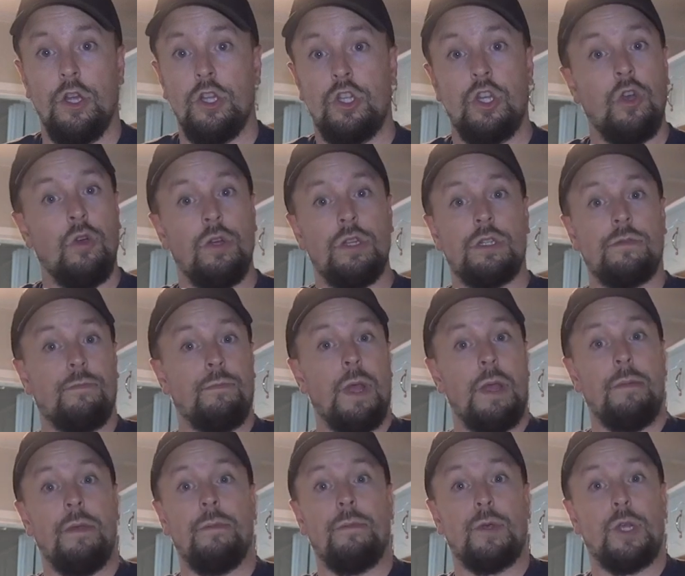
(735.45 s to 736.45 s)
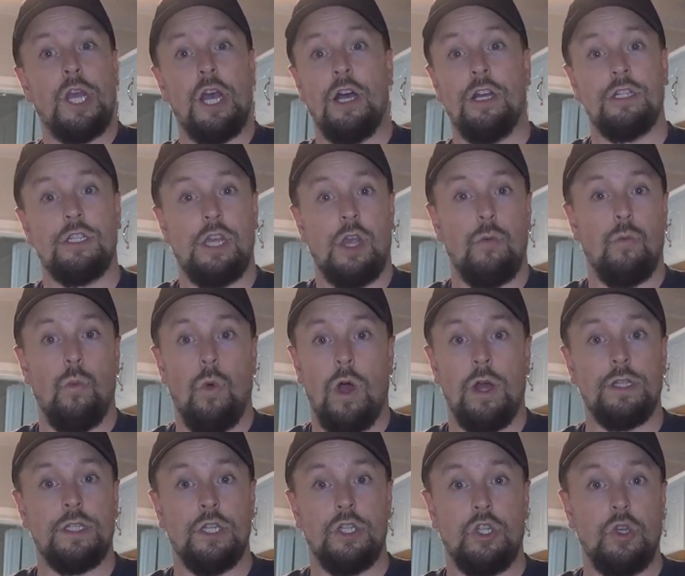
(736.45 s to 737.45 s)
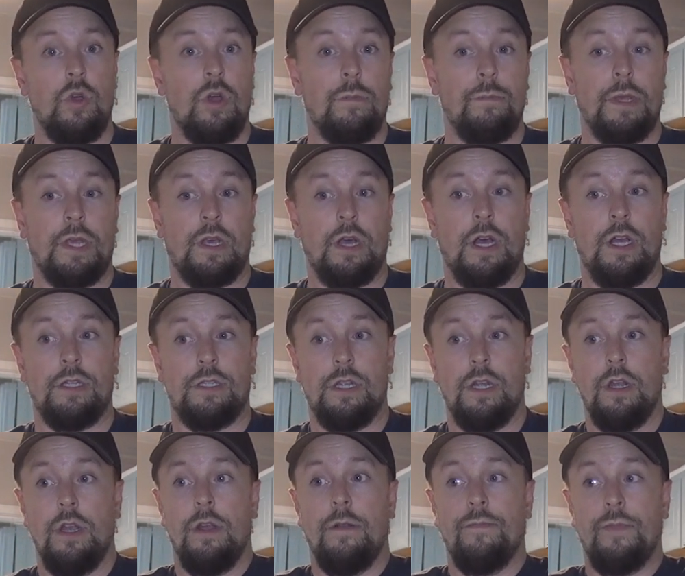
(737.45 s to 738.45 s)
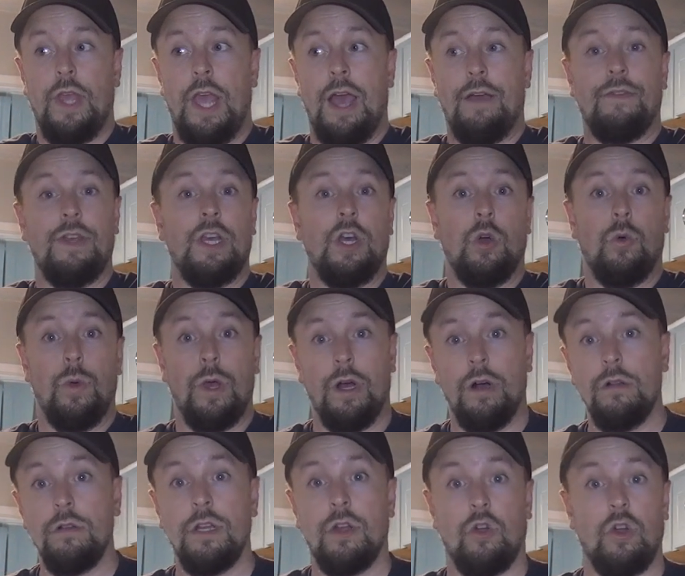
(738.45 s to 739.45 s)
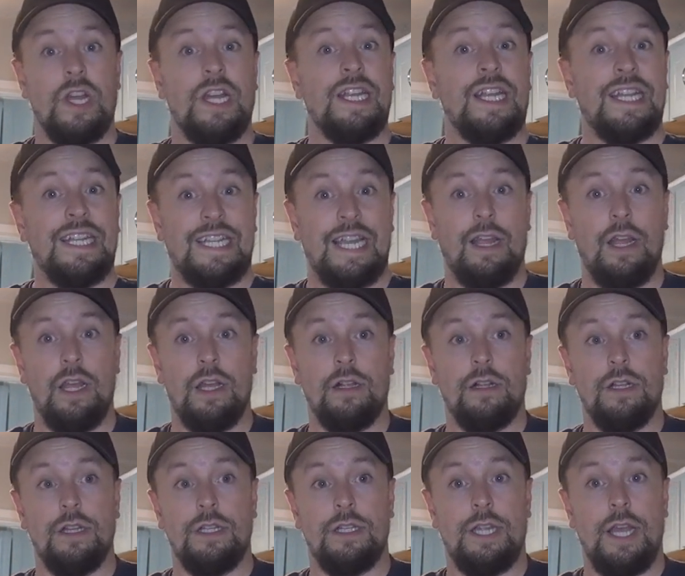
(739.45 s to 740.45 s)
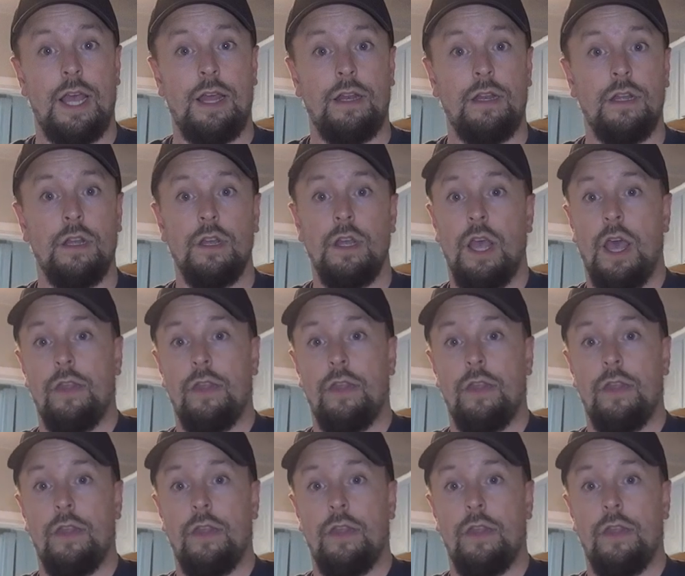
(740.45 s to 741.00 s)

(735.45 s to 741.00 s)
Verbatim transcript: Two is maybe because they want to do it because they have ill will or in, in, ill intent.